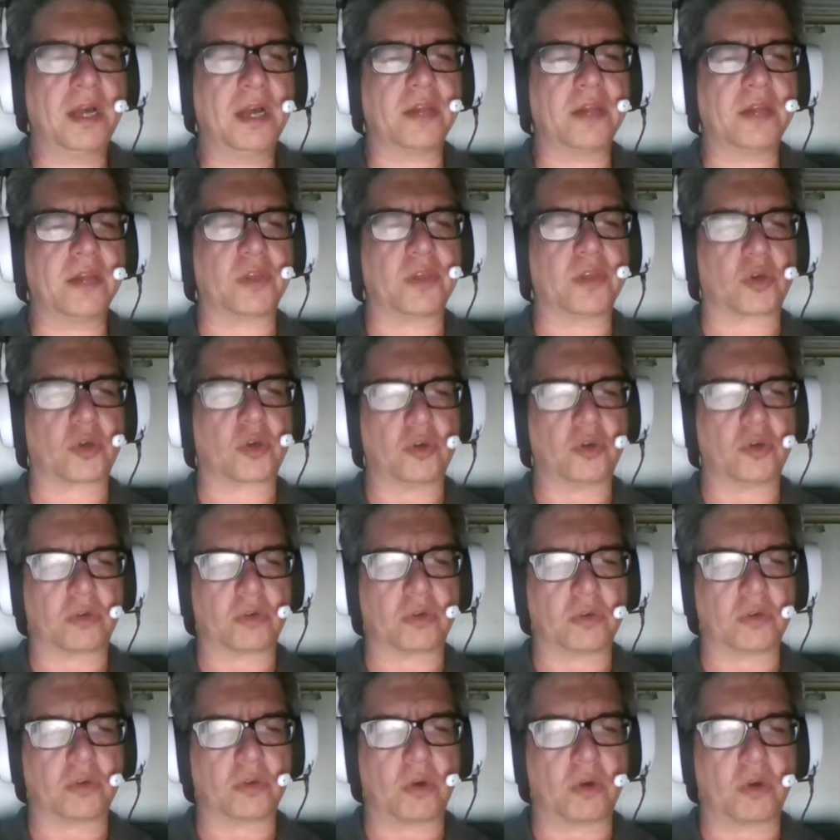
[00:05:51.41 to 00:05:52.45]
The
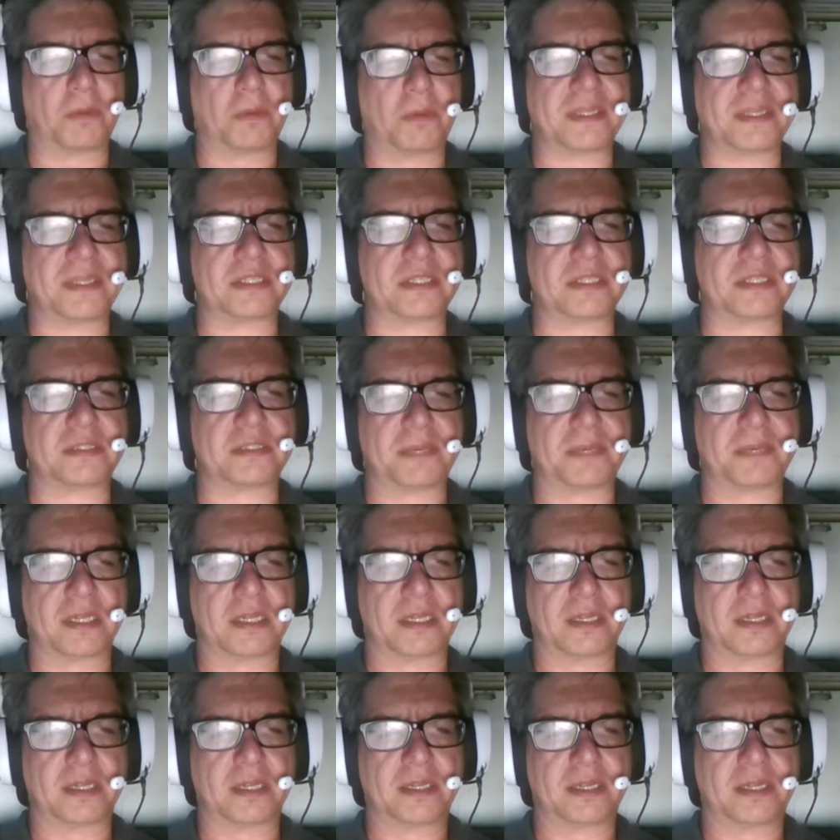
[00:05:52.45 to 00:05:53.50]
cuckoo opened his
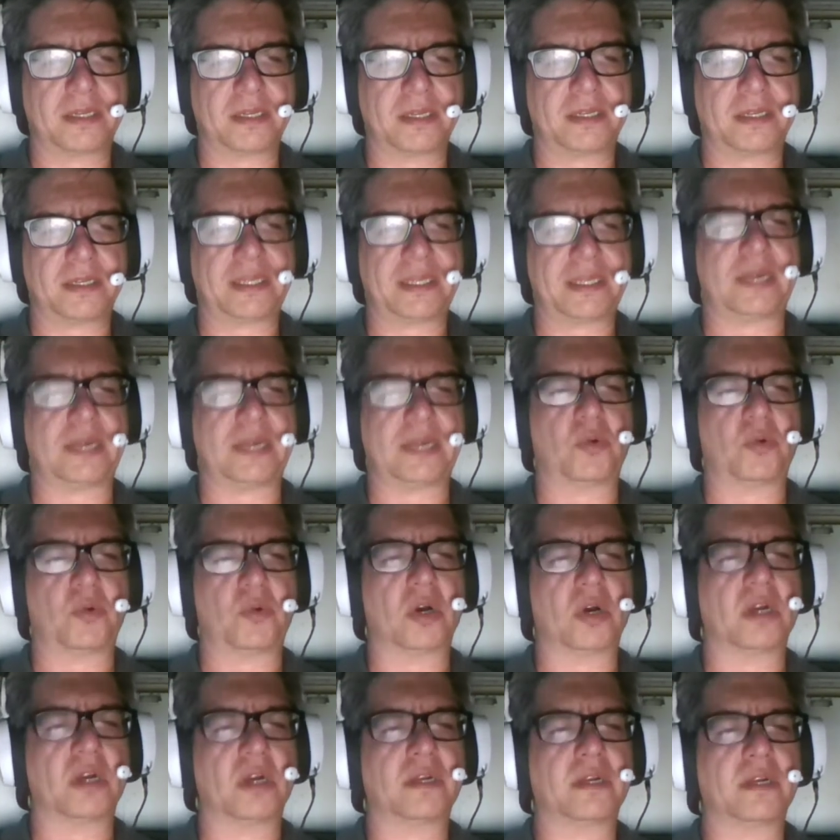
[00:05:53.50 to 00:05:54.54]
bill. He
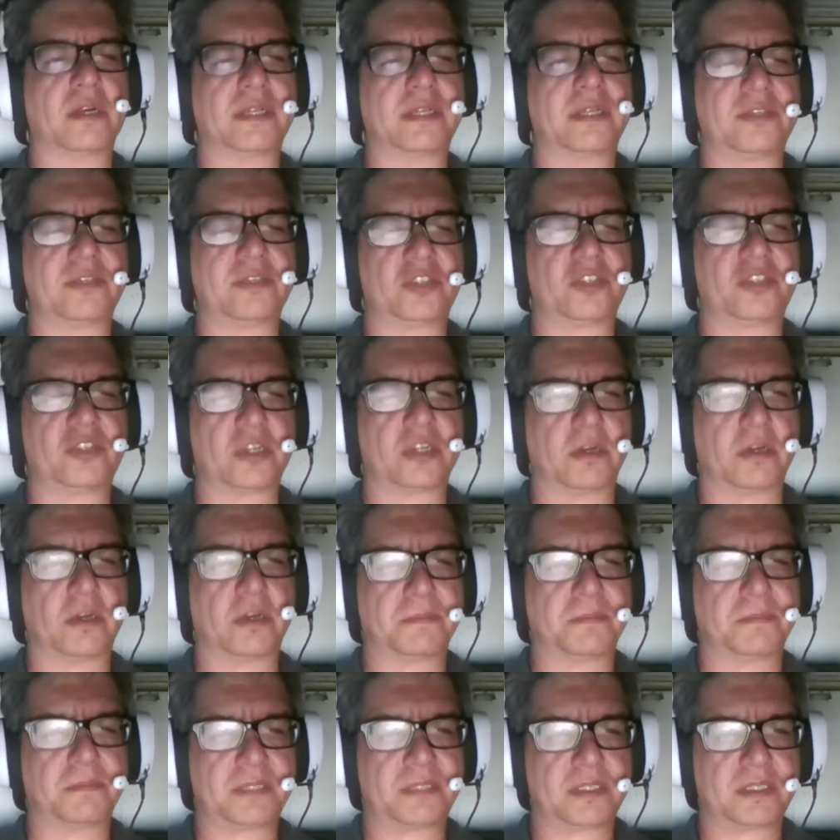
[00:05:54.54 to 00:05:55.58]
whirred and
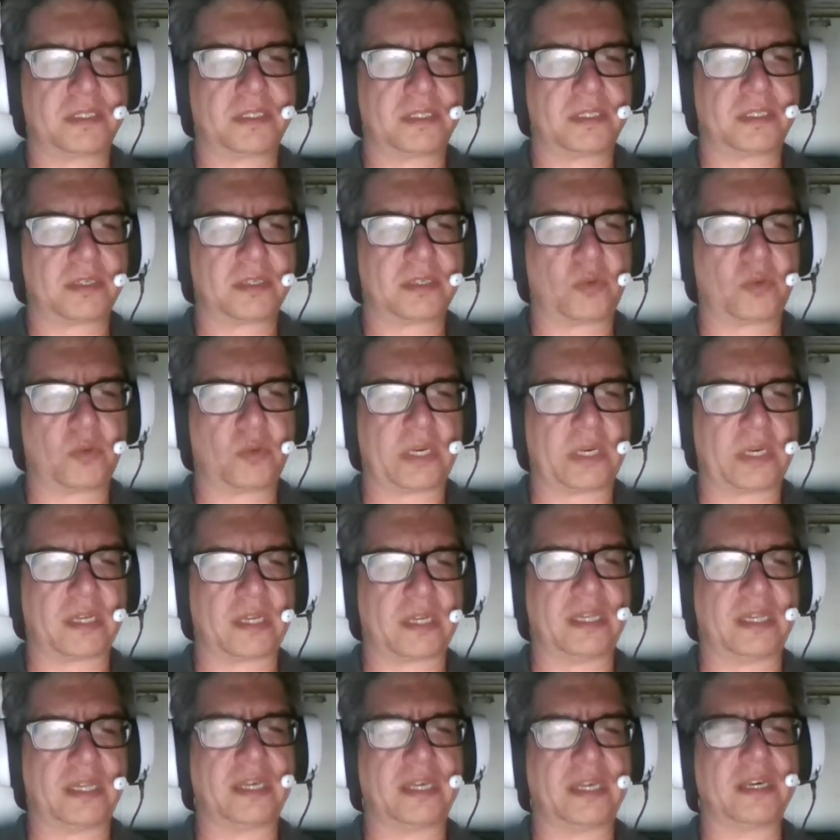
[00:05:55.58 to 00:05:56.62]
chirped,
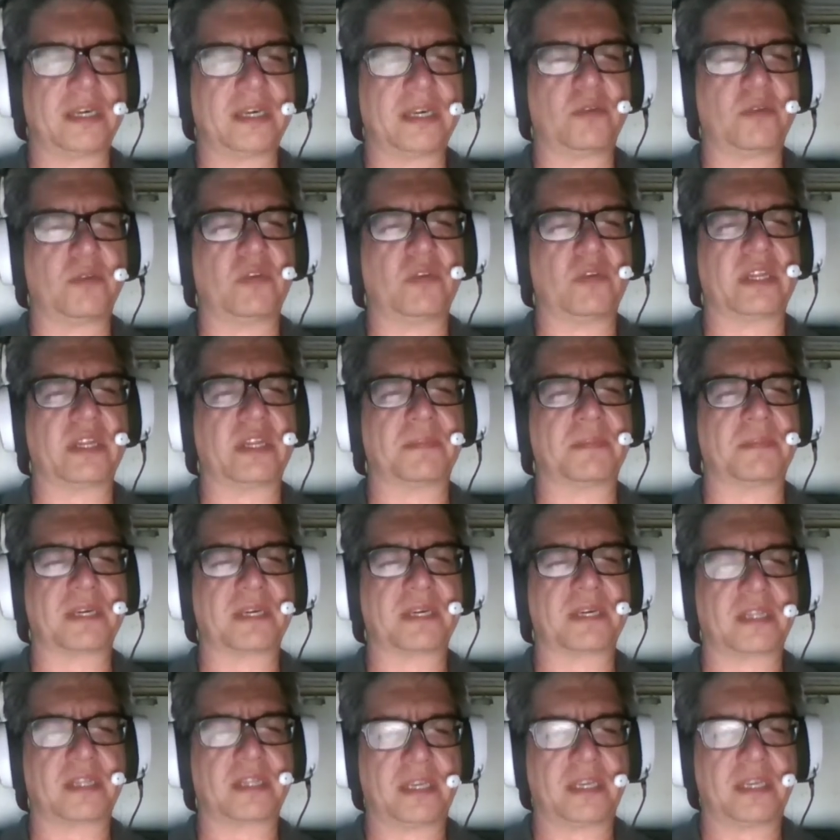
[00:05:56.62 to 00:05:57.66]
quickly,
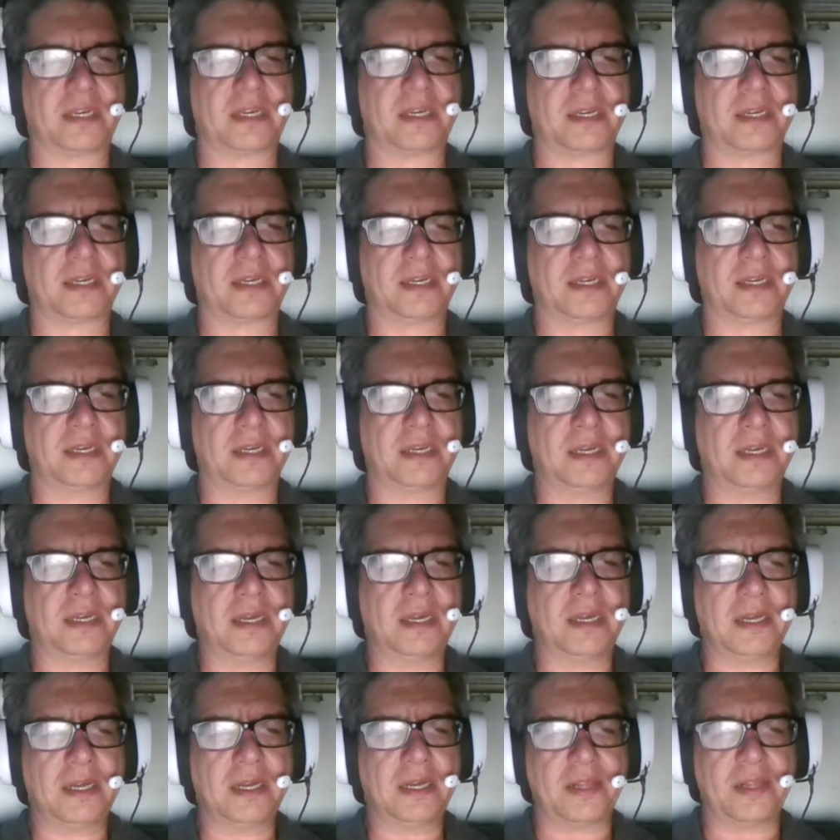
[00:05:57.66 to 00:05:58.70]
rhythmically.
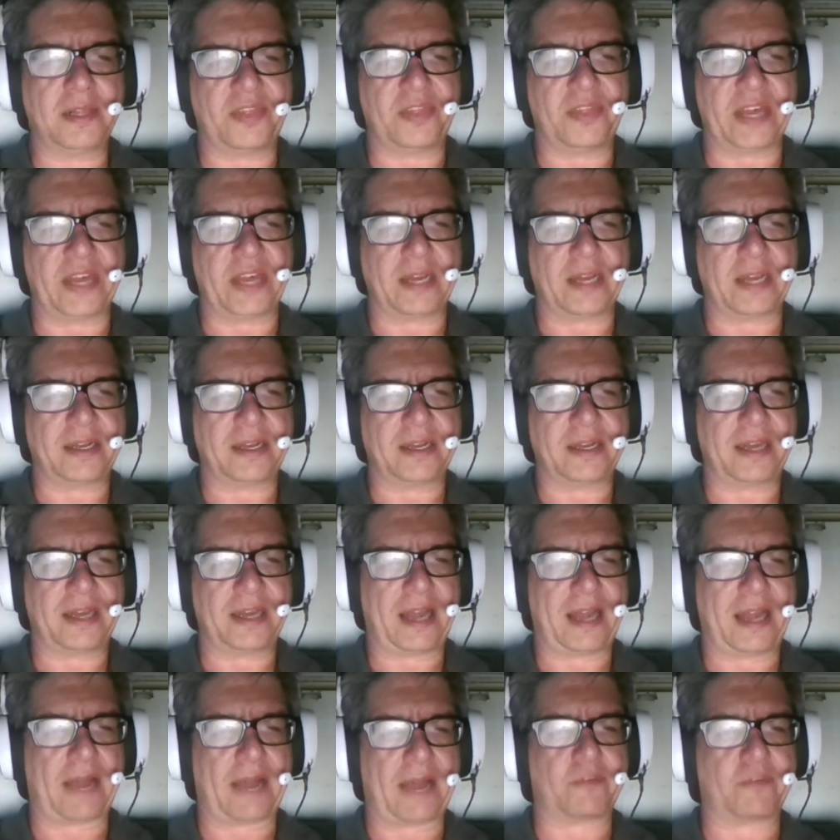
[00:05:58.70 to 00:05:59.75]
Then,
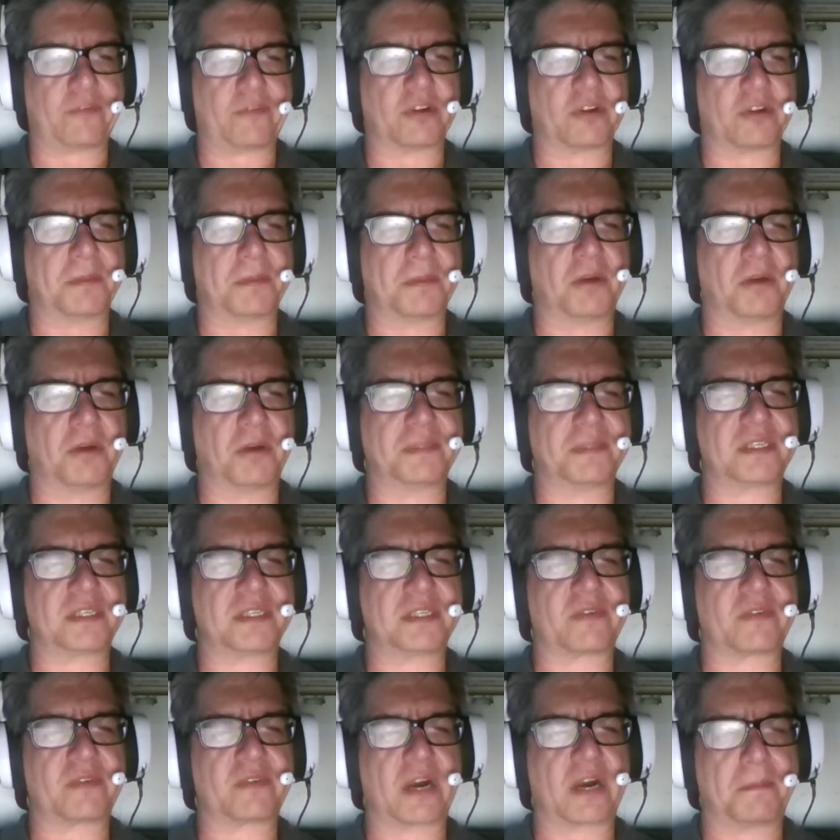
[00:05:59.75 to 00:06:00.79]
after a moment
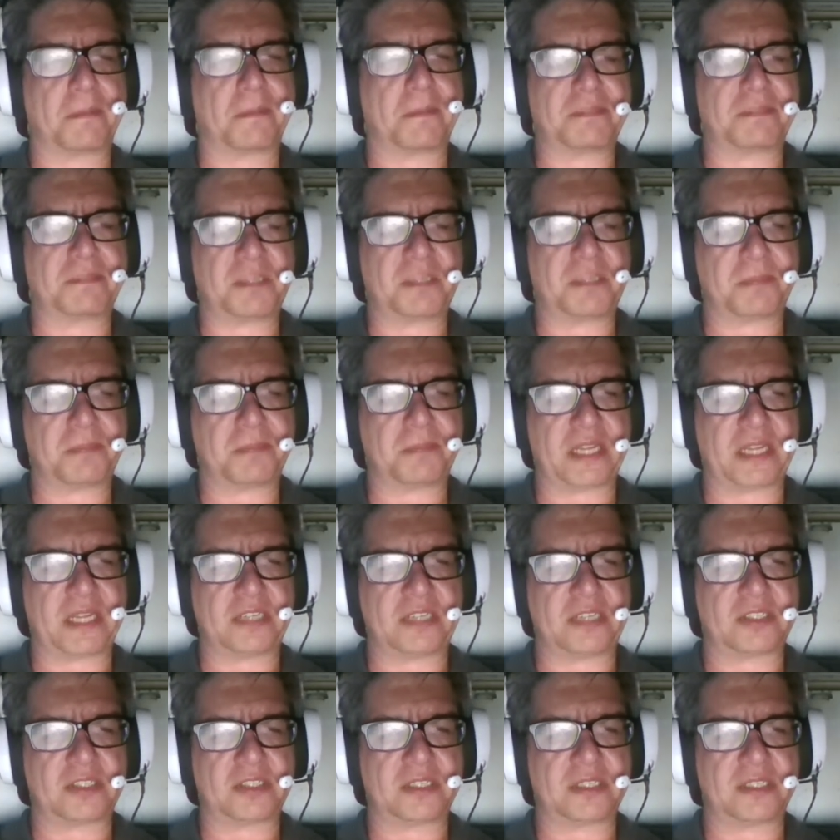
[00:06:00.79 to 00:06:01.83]
of
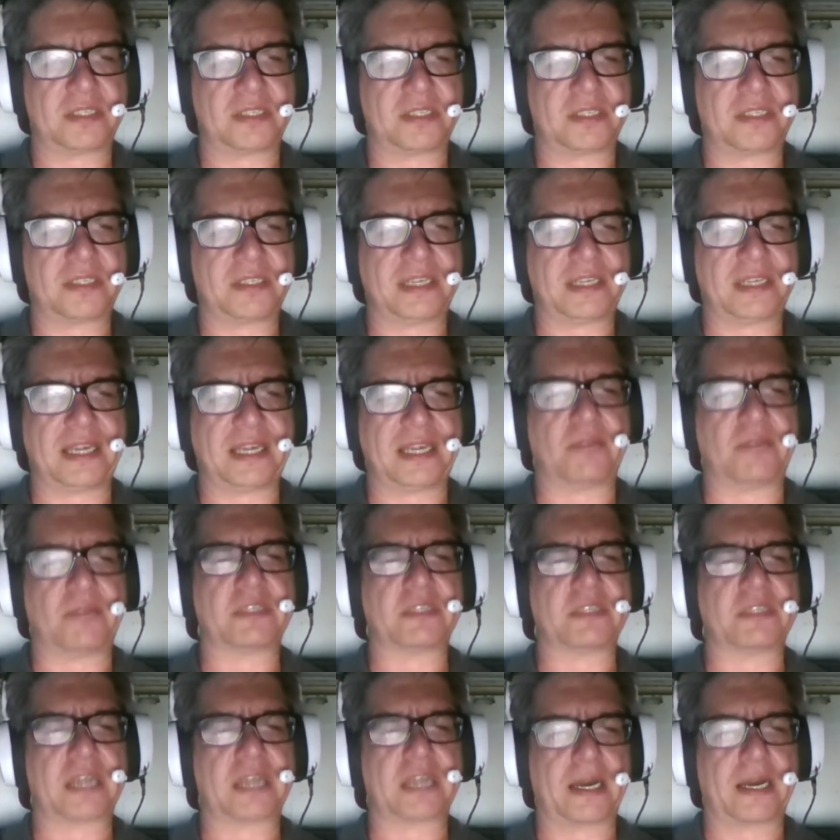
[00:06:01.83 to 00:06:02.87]
contemplation, he
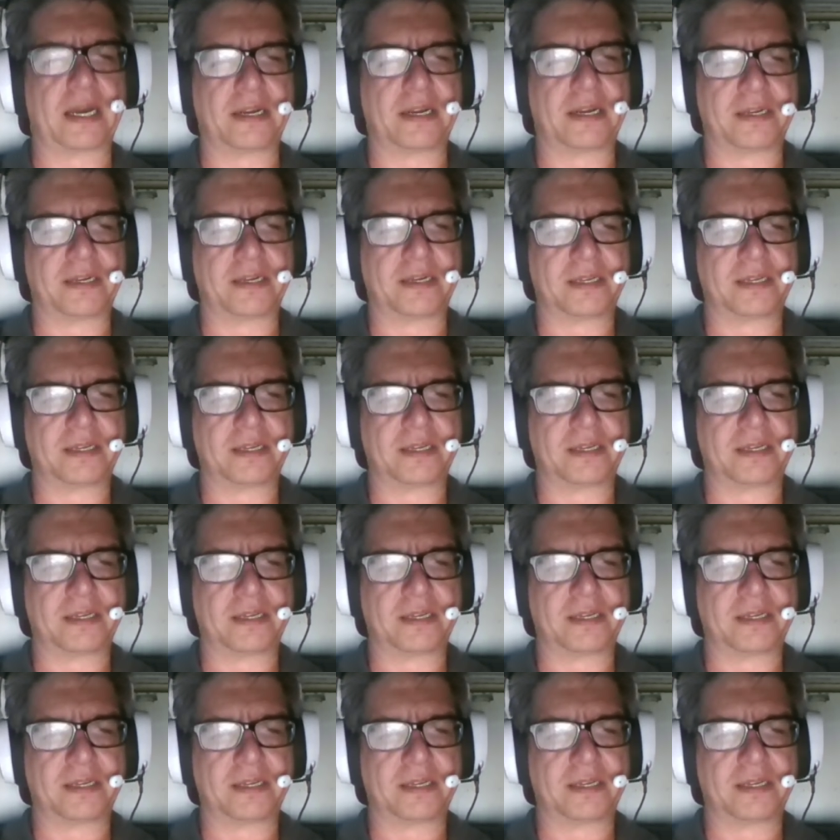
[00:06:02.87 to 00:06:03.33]
retired,